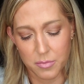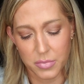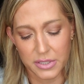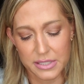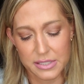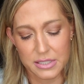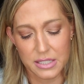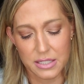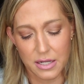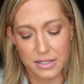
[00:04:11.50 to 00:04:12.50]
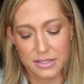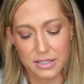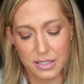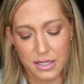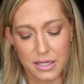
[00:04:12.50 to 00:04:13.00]
blends in
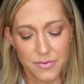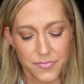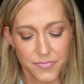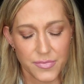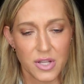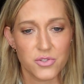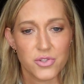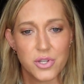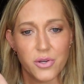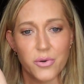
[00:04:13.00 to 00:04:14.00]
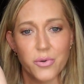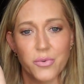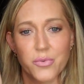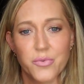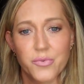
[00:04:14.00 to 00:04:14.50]
nicely.
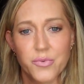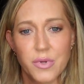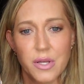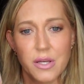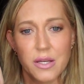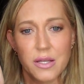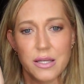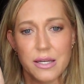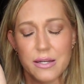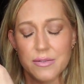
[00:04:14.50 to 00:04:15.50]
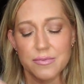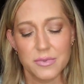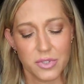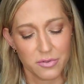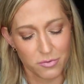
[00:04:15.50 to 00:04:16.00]
So yeah,
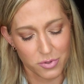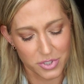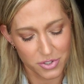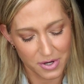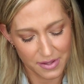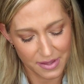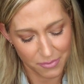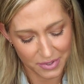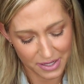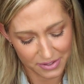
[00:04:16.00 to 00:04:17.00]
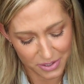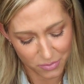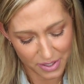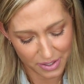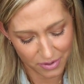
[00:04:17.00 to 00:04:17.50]
looking forward to trying that one out as
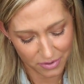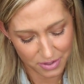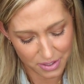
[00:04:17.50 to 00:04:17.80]
well.